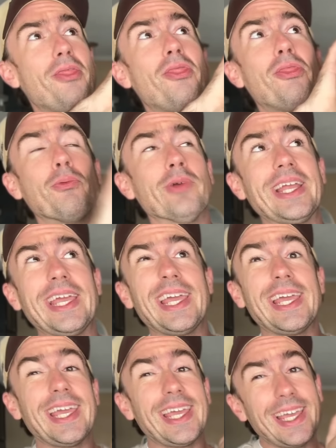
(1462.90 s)

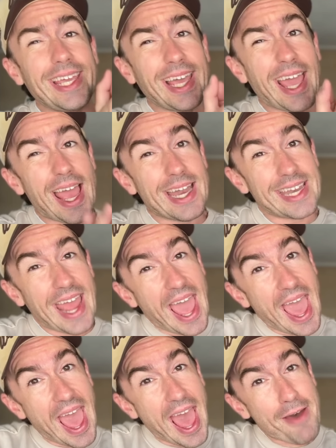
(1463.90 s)

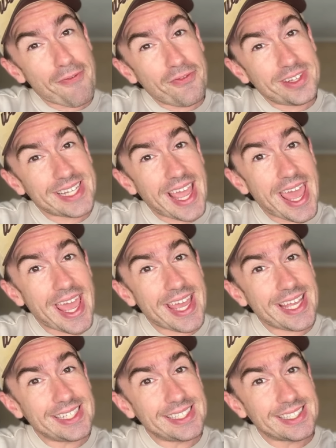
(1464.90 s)
3.5
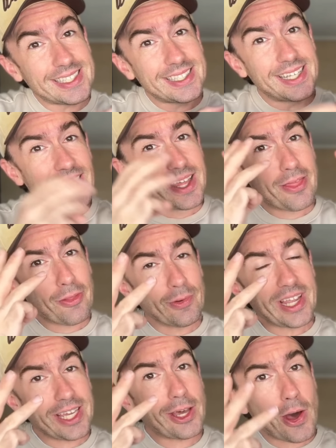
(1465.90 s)
days?
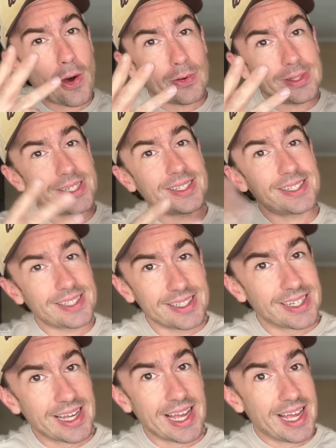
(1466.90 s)
3 coats?
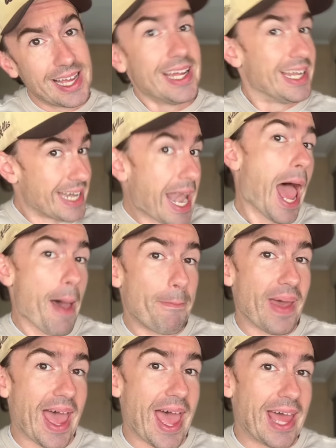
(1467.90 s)
Not
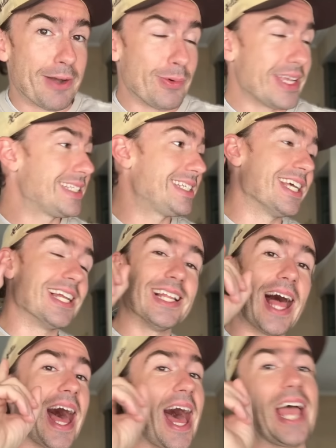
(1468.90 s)
bad. We still,
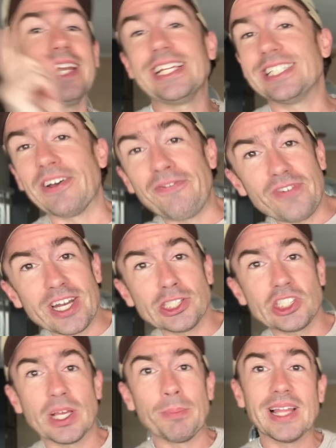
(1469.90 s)
I need to
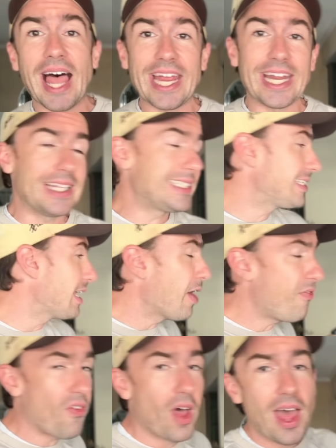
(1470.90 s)
finish some lining
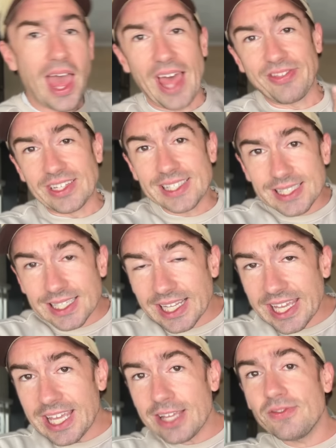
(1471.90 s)
stuff at the
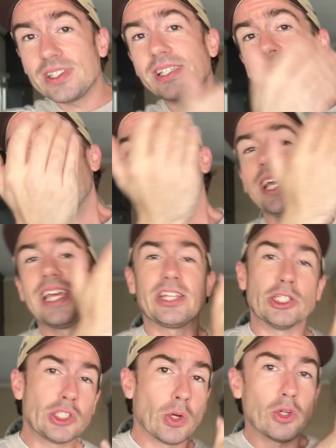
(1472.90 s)
sleeves, get the
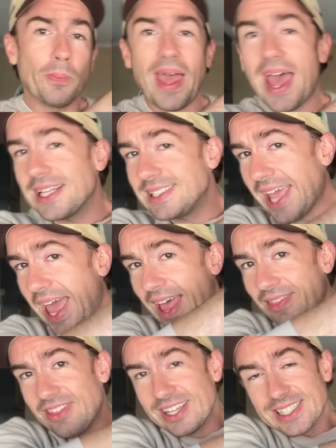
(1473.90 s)
shoulder pads
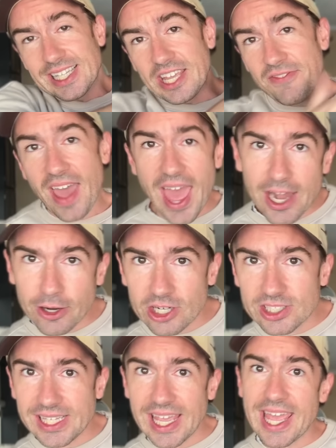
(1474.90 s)
and the sleeve
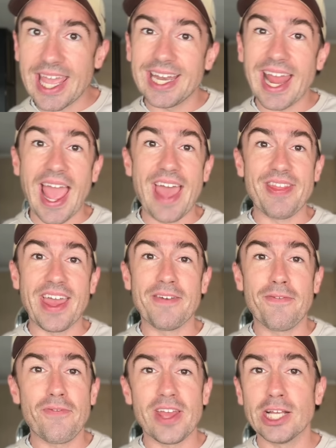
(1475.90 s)
headers in, and then
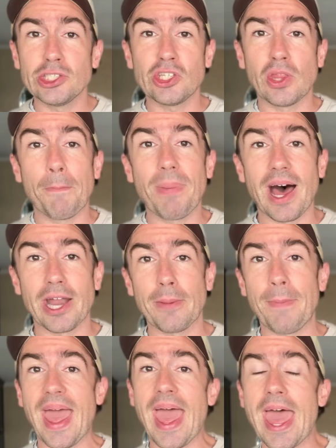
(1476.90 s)
finish the bottom
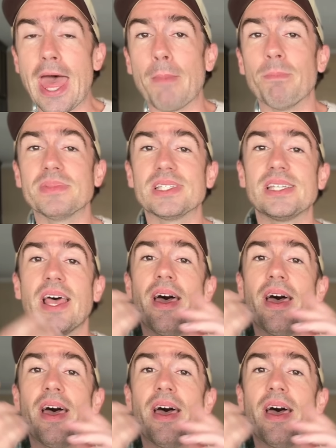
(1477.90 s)
hems,